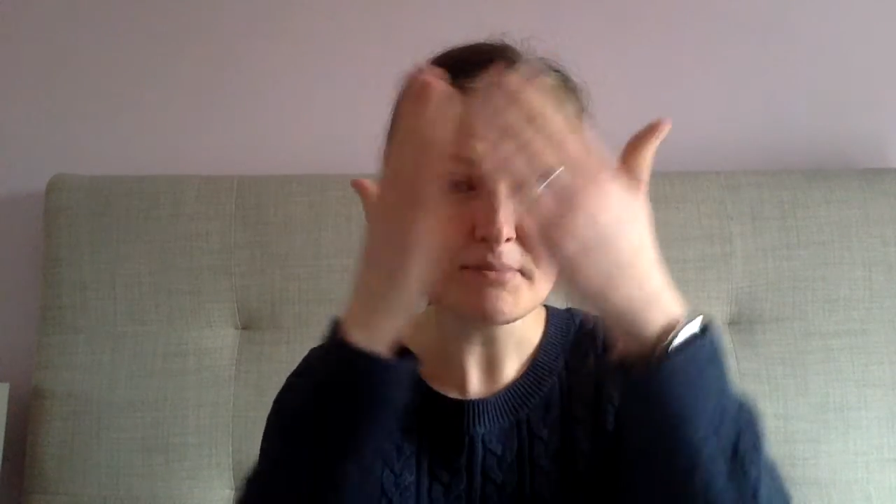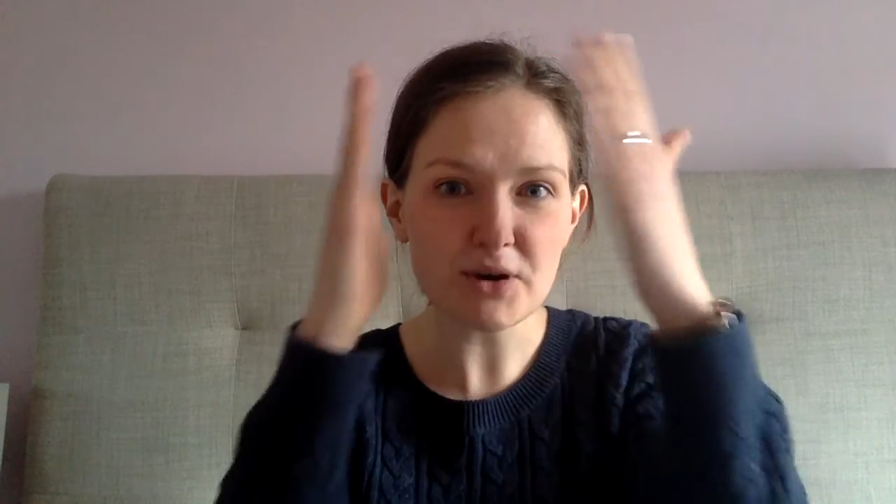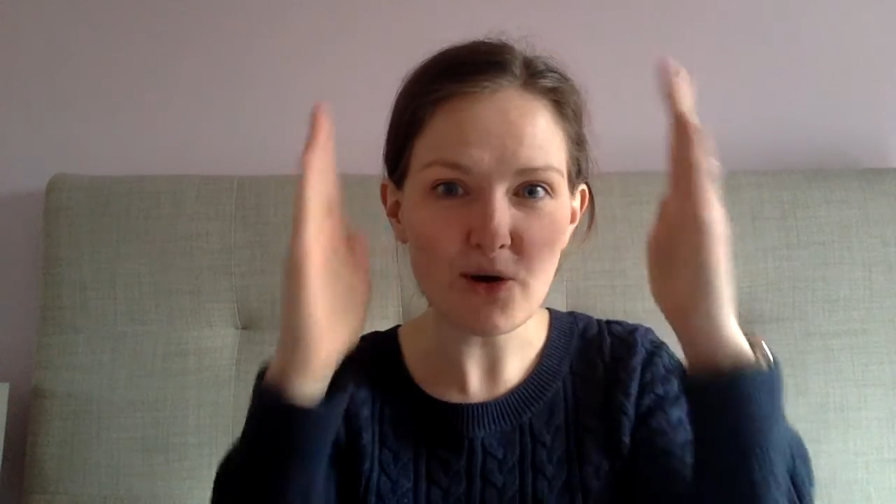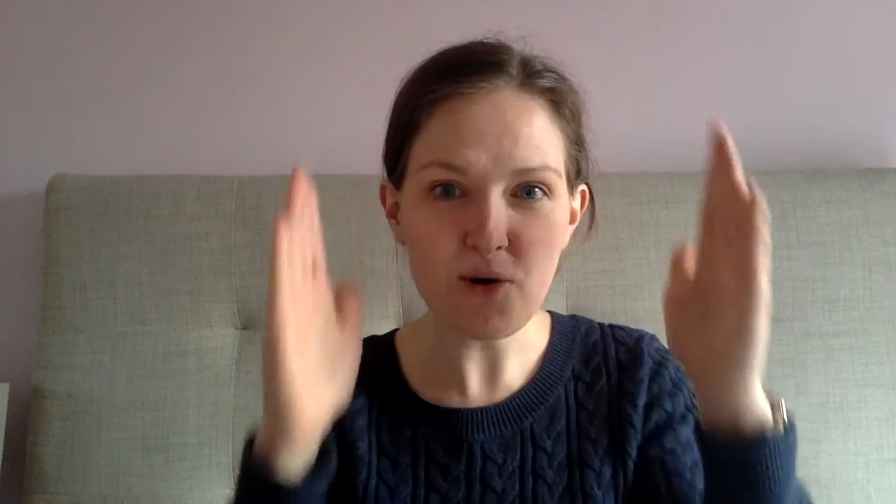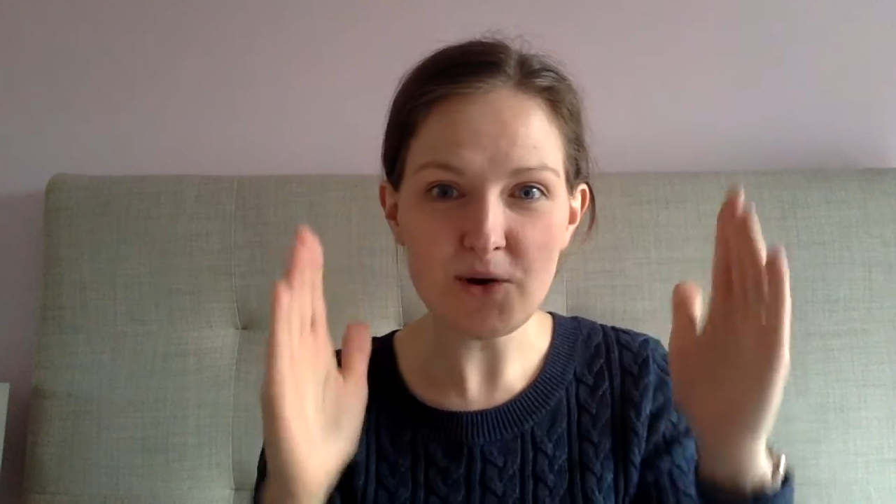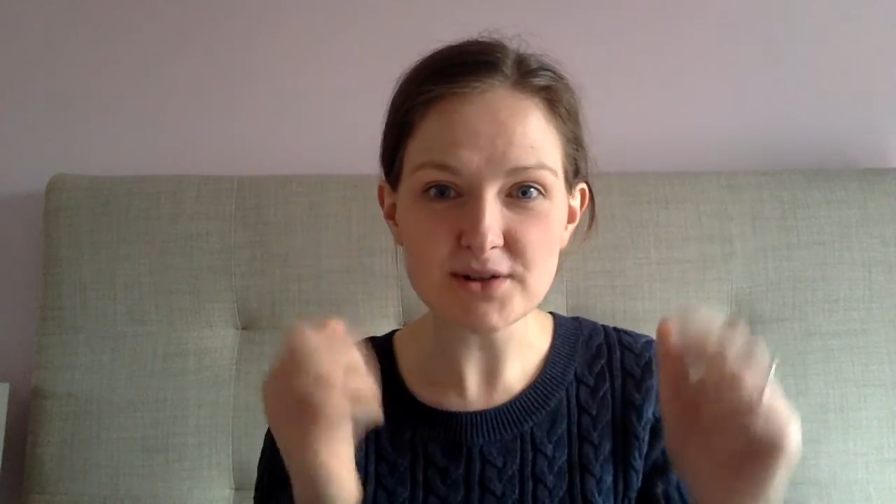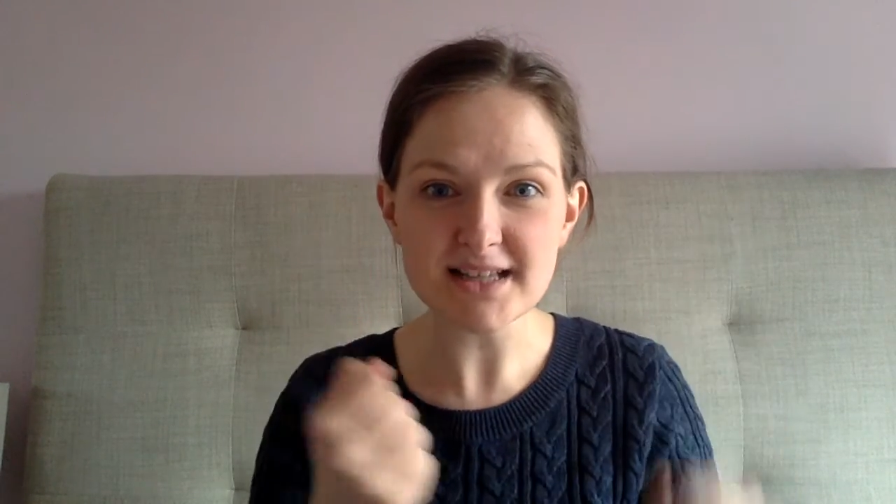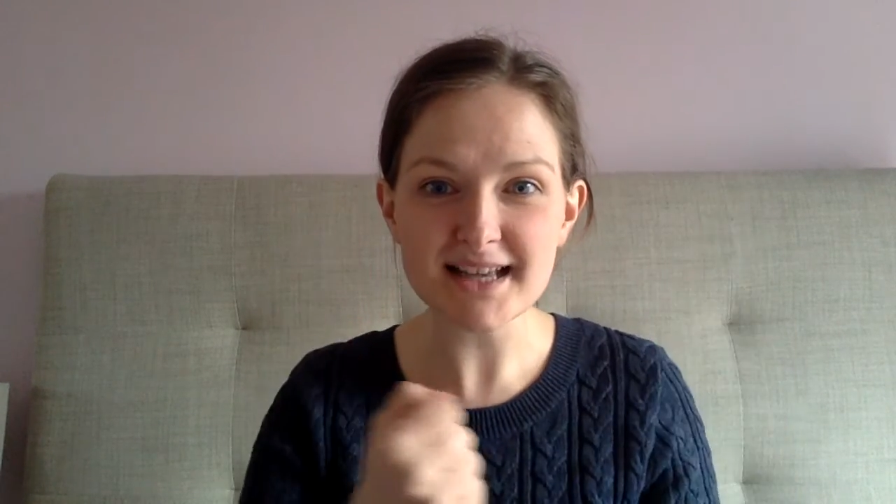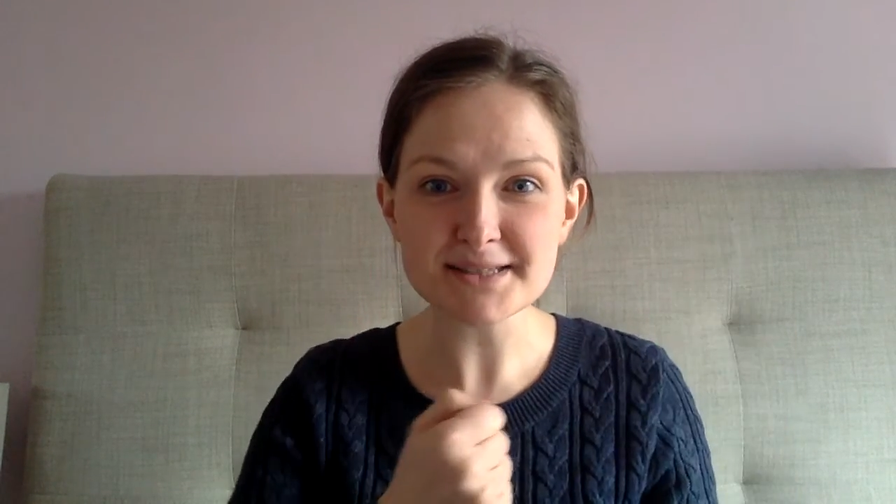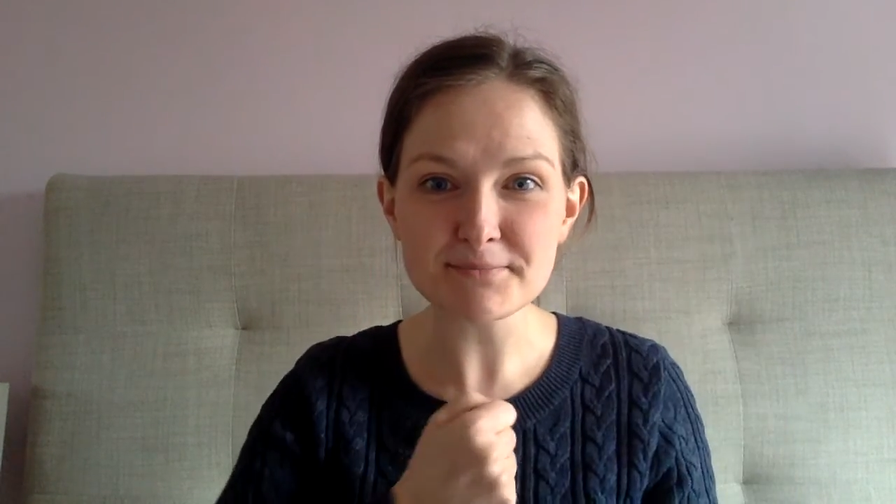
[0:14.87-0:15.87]

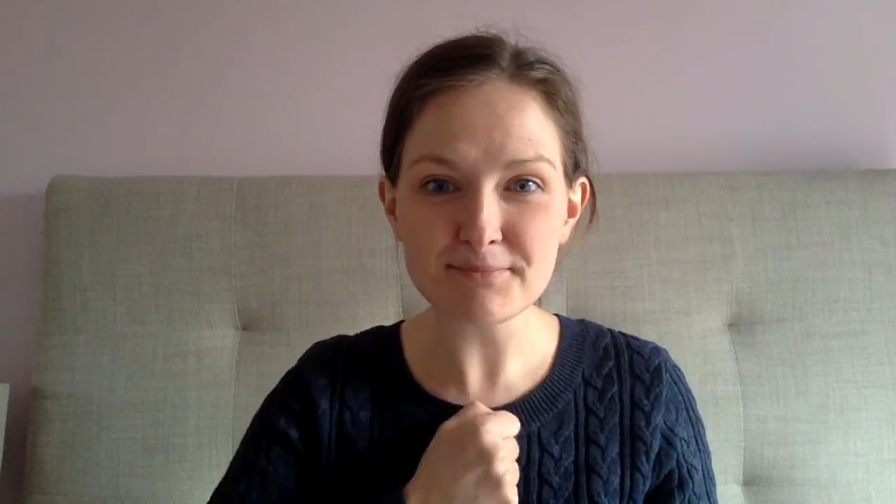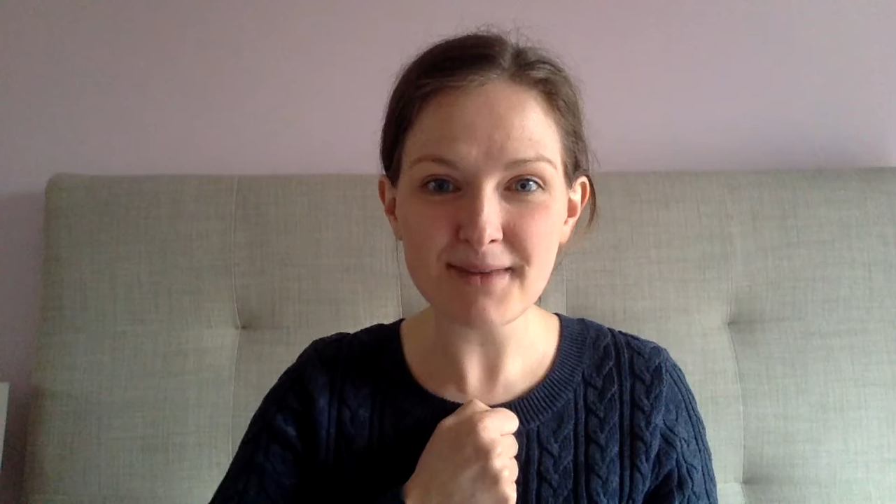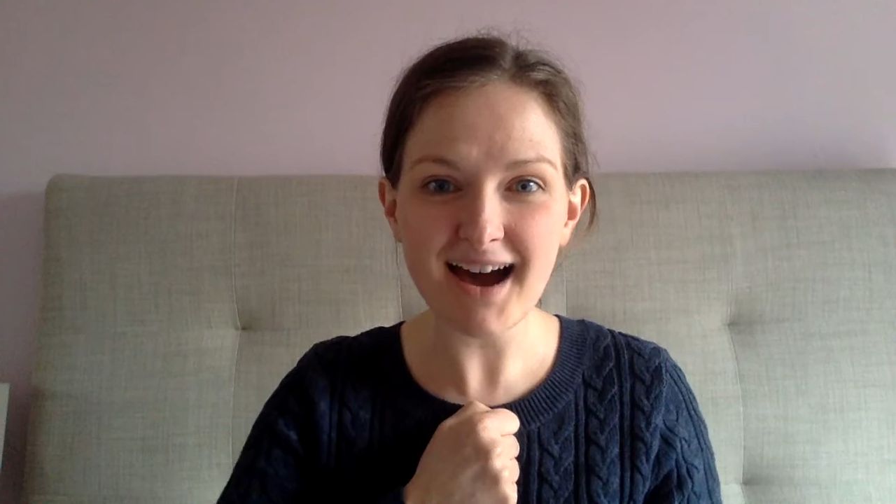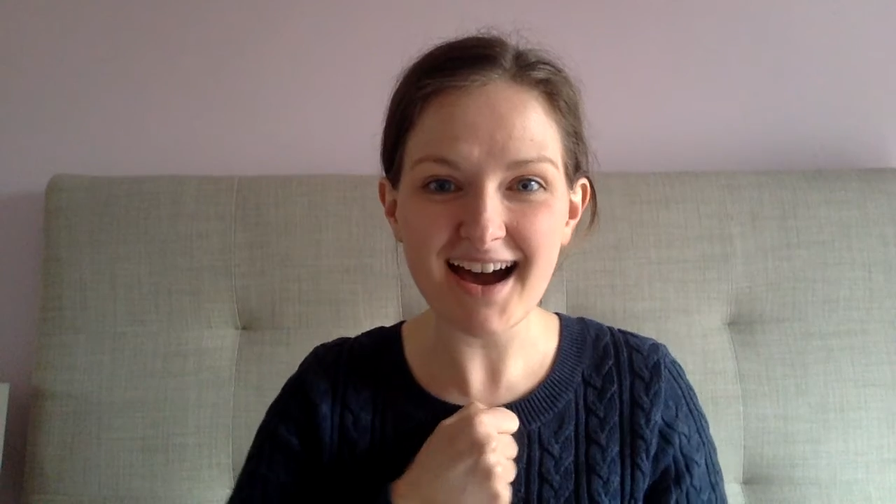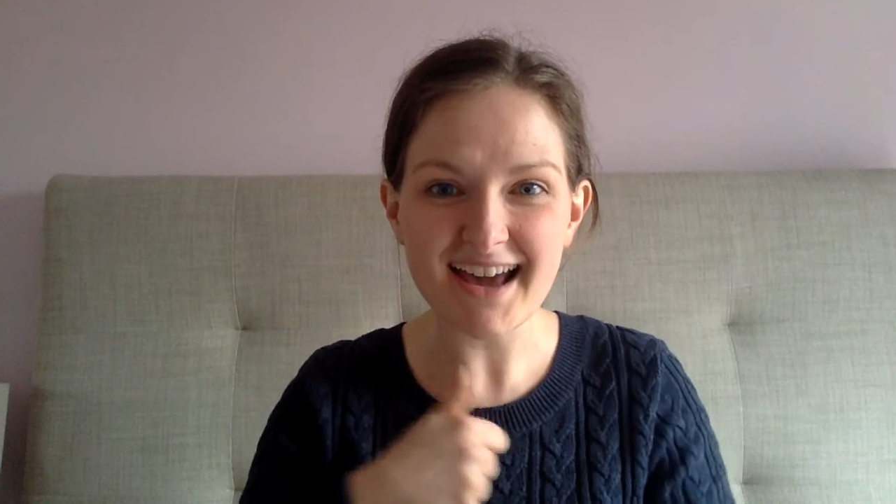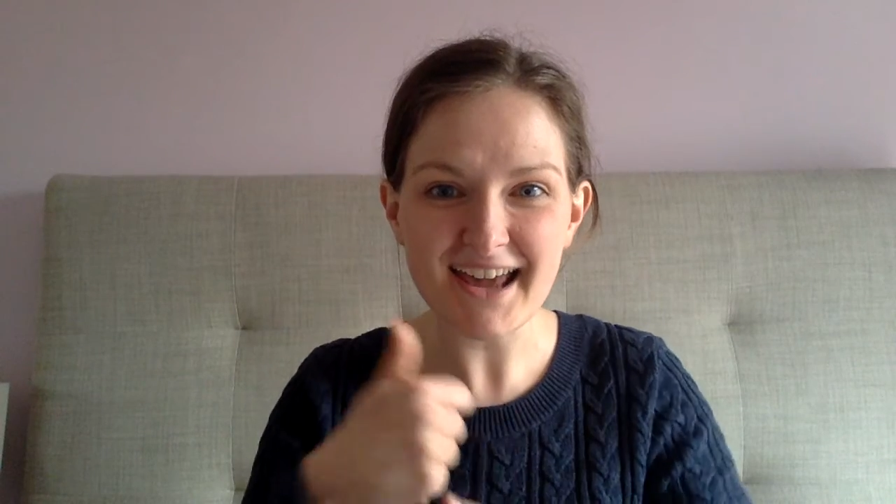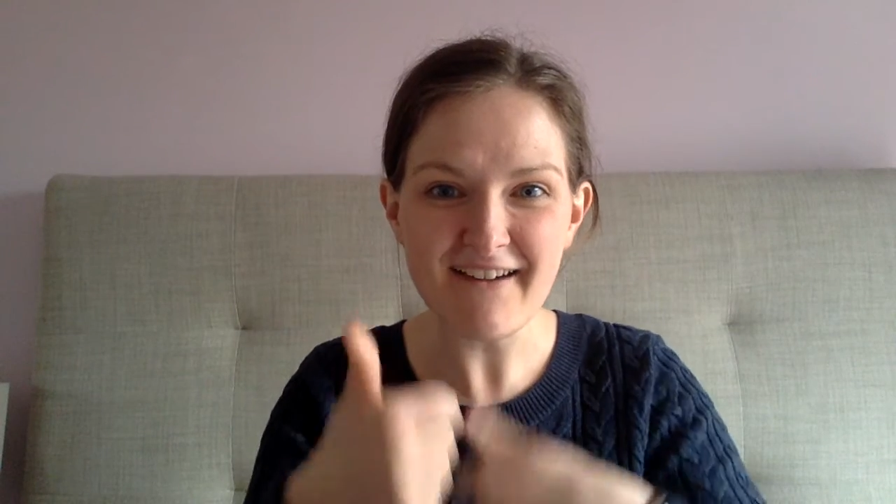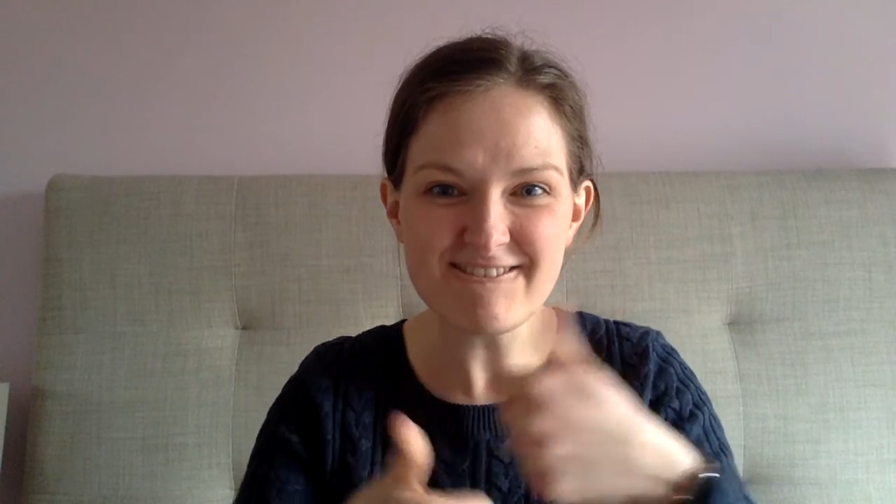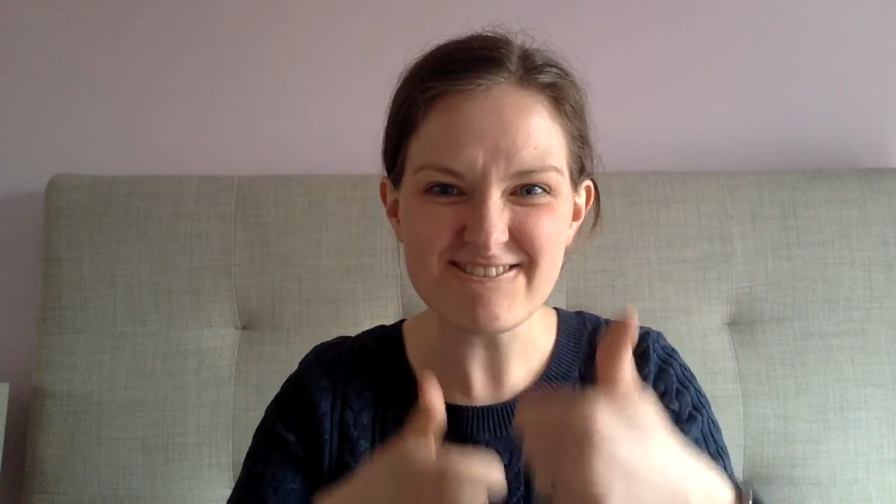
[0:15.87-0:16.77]
because it's my